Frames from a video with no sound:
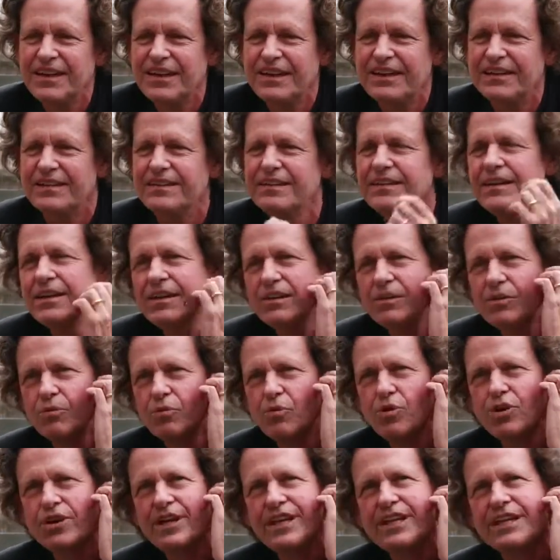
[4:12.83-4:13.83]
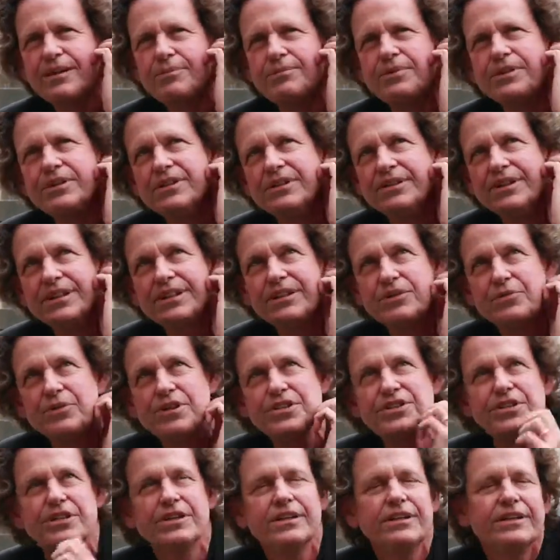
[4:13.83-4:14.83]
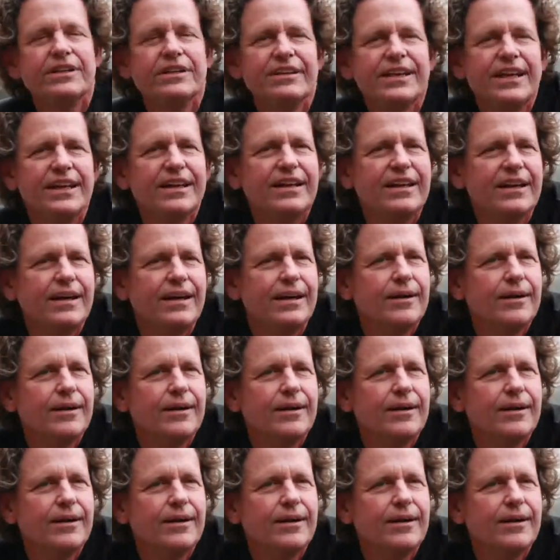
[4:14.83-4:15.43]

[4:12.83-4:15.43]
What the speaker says: And we're in a building originally that